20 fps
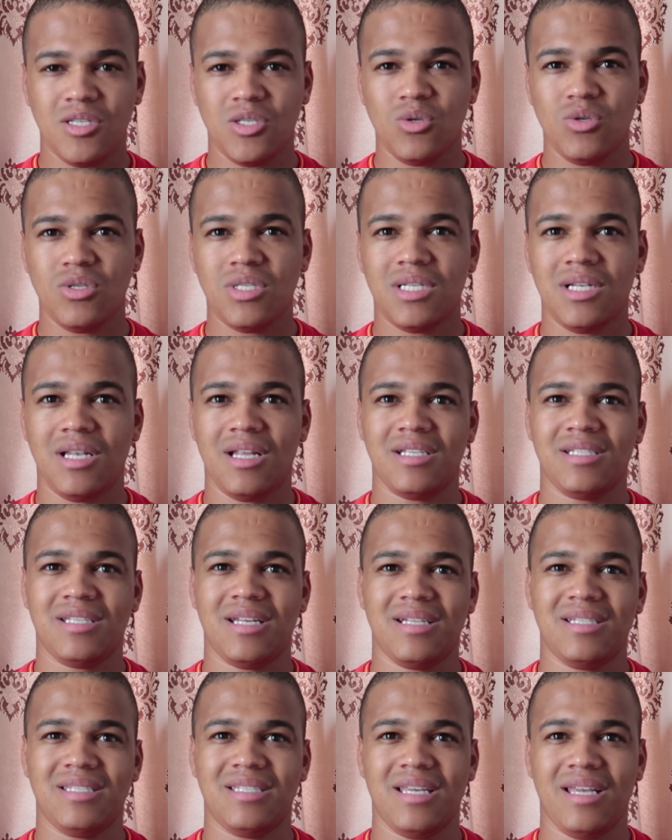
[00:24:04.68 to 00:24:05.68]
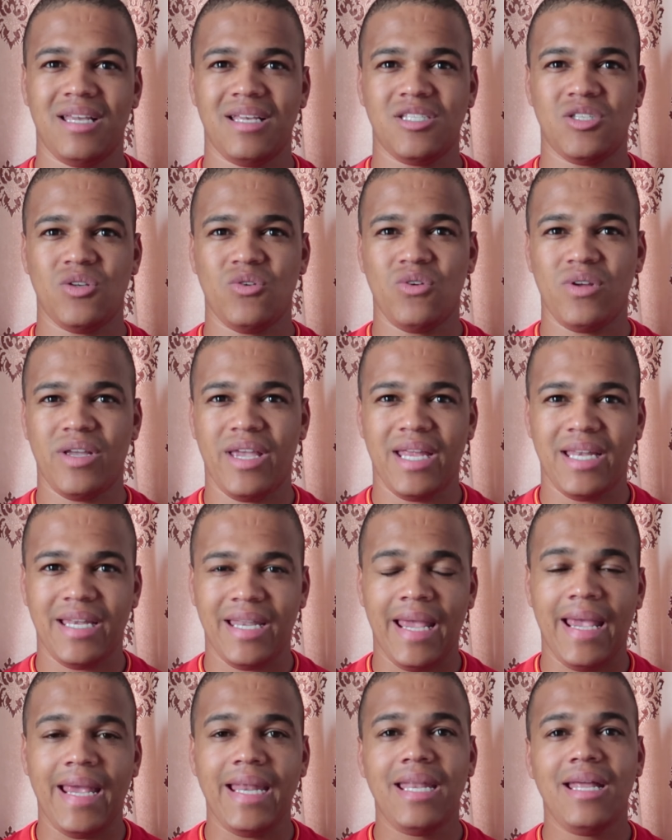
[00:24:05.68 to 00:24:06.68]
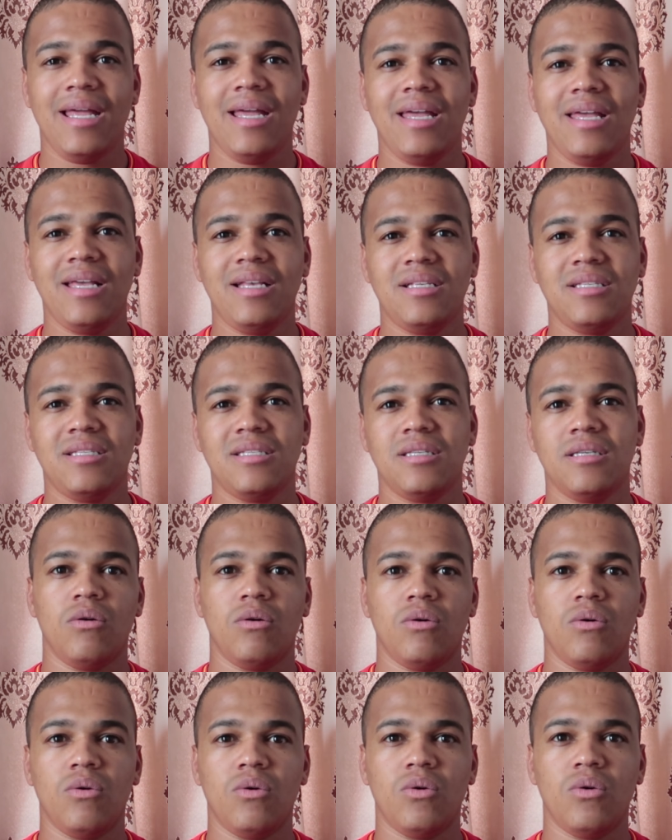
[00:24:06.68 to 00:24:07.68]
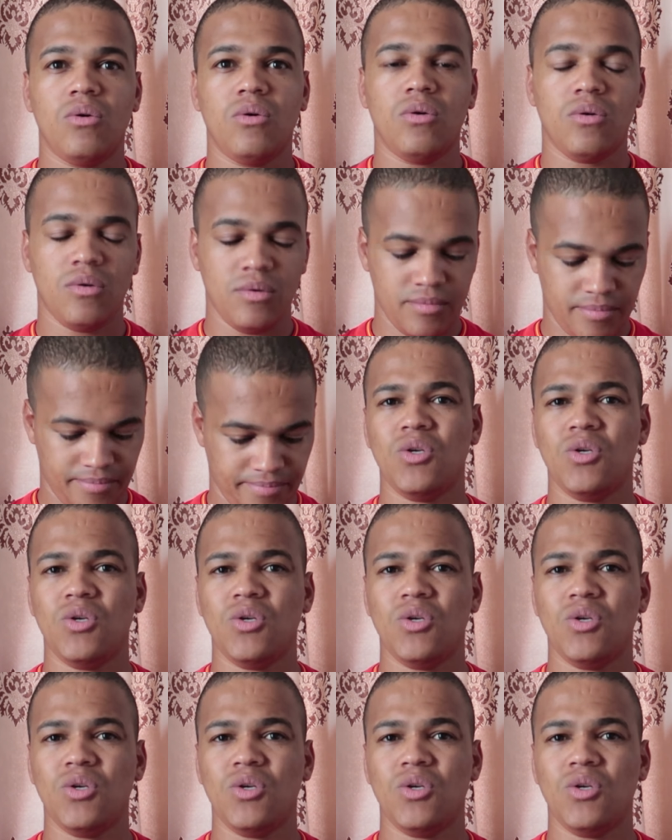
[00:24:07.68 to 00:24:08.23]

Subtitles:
issues such as you get headaches or